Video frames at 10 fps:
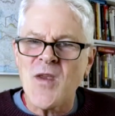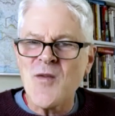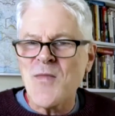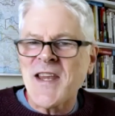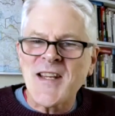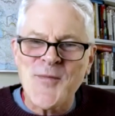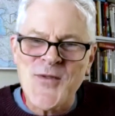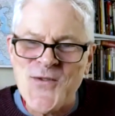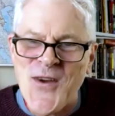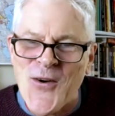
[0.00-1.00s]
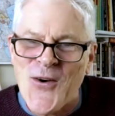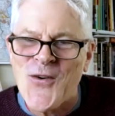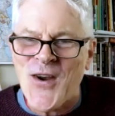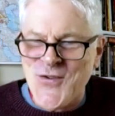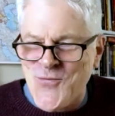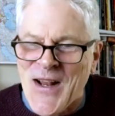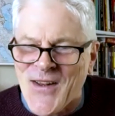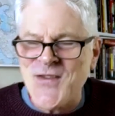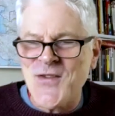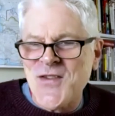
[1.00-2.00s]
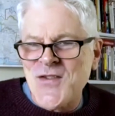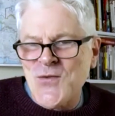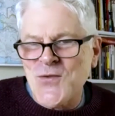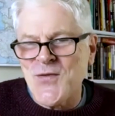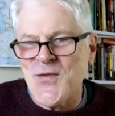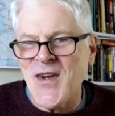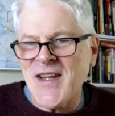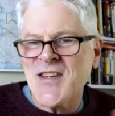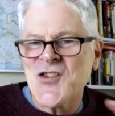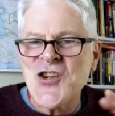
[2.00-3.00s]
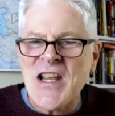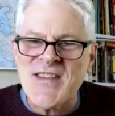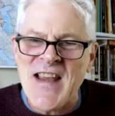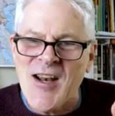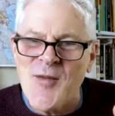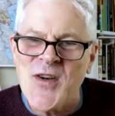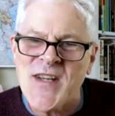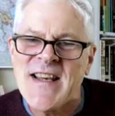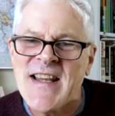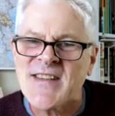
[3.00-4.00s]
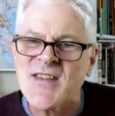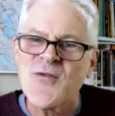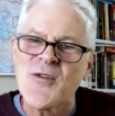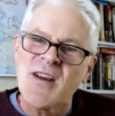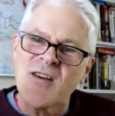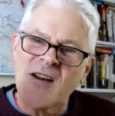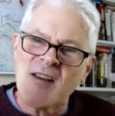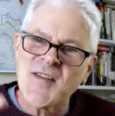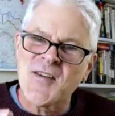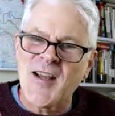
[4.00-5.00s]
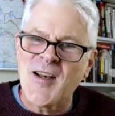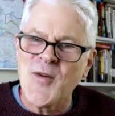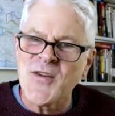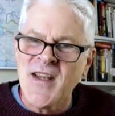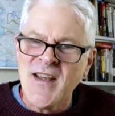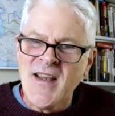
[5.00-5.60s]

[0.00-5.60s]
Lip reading: you make it up as you go along as well? So there's a sort of like a jazz element and yet a very classical element.